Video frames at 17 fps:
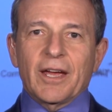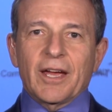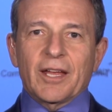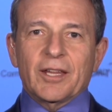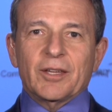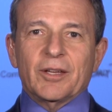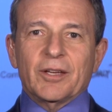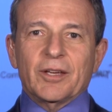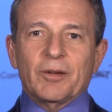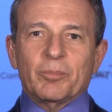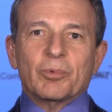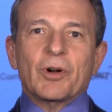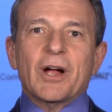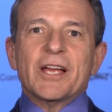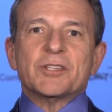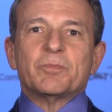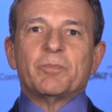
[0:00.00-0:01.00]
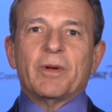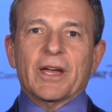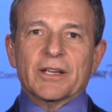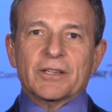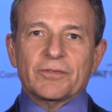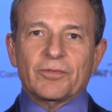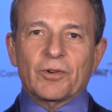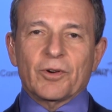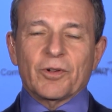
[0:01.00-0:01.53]
And the
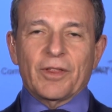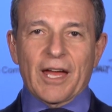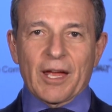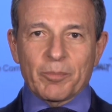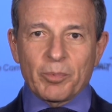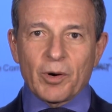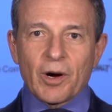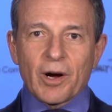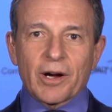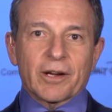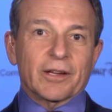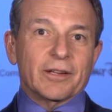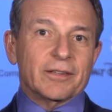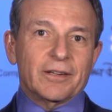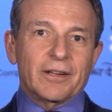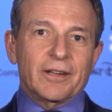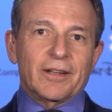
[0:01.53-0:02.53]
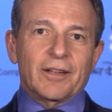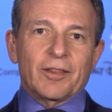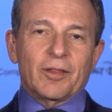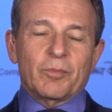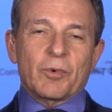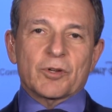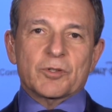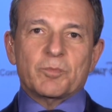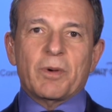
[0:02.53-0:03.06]
prospects for that park in the
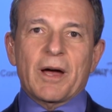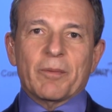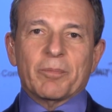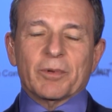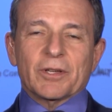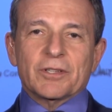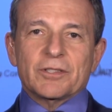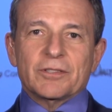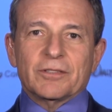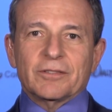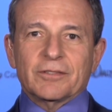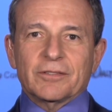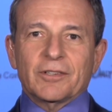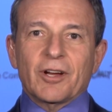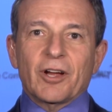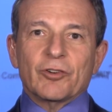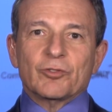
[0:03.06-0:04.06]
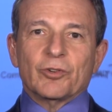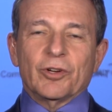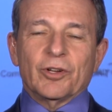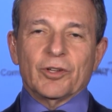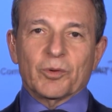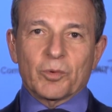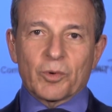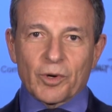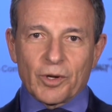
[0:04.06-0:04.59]
most populous country
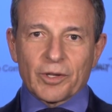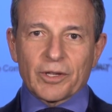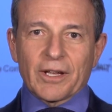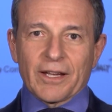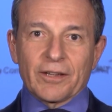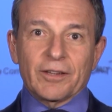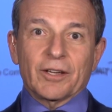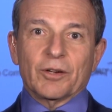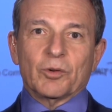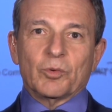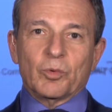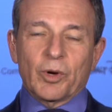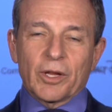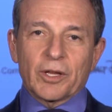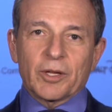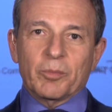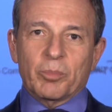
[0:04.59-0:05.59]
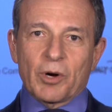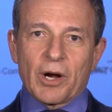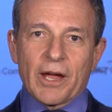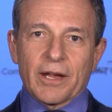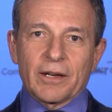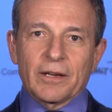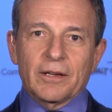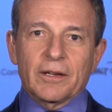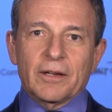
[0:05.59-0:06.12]
in the world, I think, are really
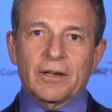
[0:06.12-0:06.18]
bright.